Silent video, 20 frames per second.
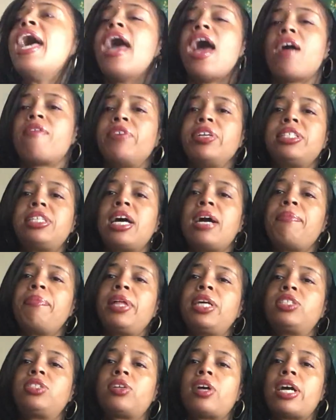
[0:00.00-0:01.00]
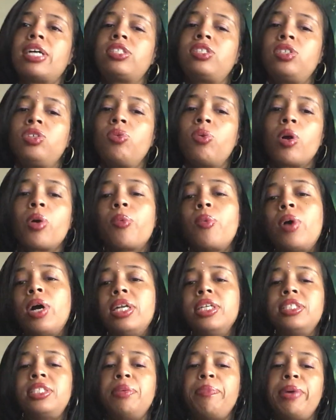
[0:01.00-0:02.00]
every time they tried to or
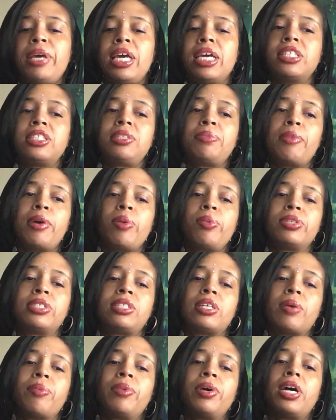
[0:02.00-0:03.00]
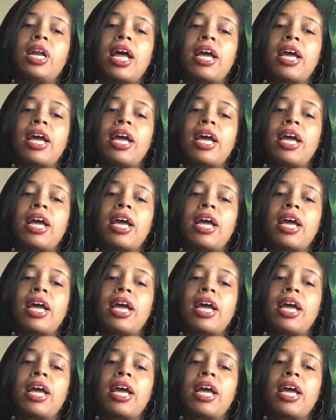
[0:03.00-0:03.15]
wanted to be intimate with someone,